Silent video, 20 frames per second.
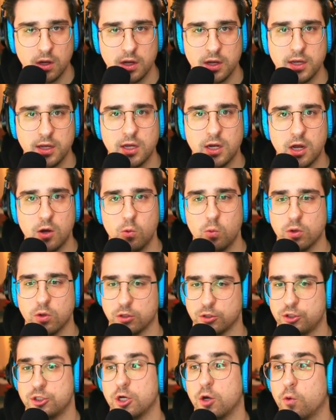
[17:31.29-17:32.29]
You know, we'll
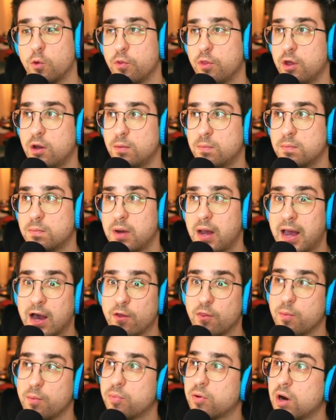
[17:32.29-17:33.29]
show them how
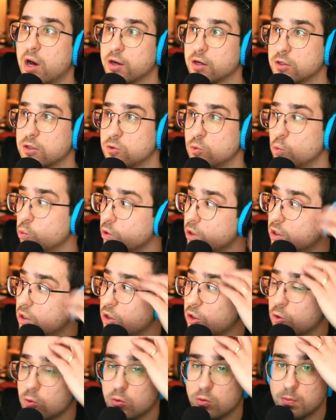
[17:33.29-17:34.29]
the product
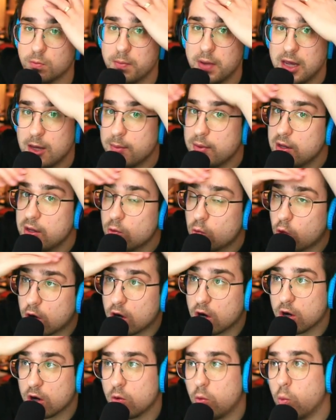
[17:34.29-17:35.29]
will maybe
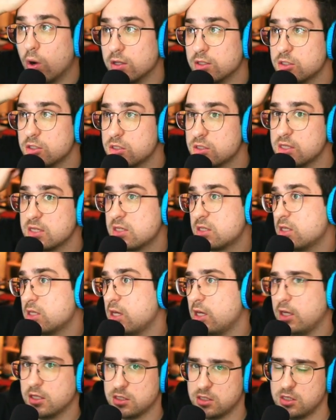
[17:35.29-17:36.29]
work once this
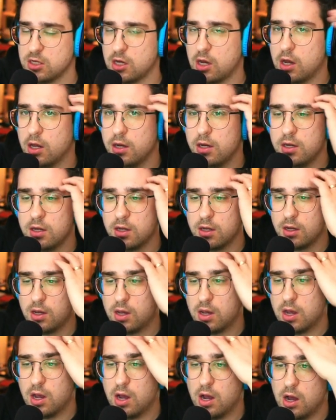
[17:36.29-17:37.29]
thing is done,
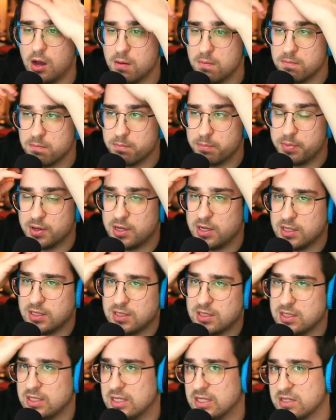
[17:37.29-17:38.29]
but it
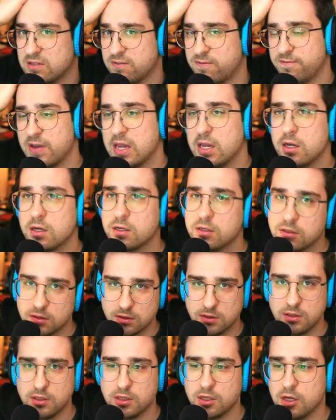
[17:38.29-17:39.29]
is faked,
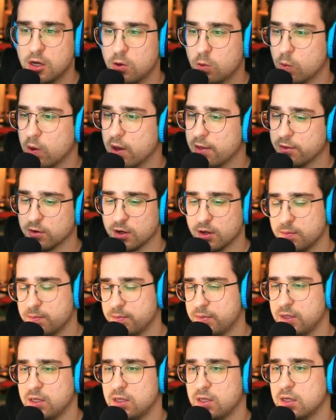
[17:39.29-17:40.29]
you know, whether it
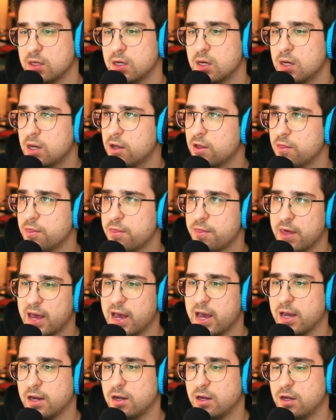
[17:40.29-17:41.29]
be that